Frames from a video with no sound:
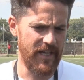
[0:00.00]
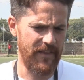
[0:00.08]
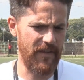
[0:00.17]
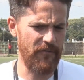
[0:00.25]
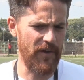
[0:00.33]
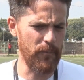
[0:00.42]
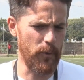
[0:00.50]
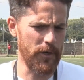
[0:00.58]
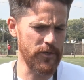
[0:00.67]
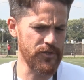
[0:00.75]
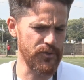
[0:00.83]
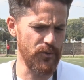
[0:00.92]
and they've had one
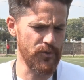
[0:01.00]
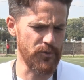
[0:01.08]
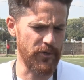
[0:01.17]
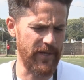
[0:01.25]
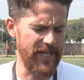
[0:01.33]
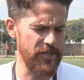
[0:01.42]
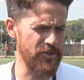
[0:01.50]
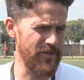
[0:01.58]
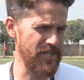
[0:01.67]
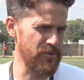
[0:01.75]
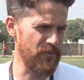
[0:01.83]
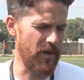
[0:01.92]
or two sort of
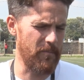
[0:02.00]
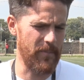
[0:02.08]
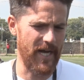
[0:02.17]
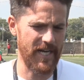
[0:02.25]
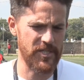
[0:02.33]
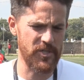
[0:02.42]
injuries who've come back.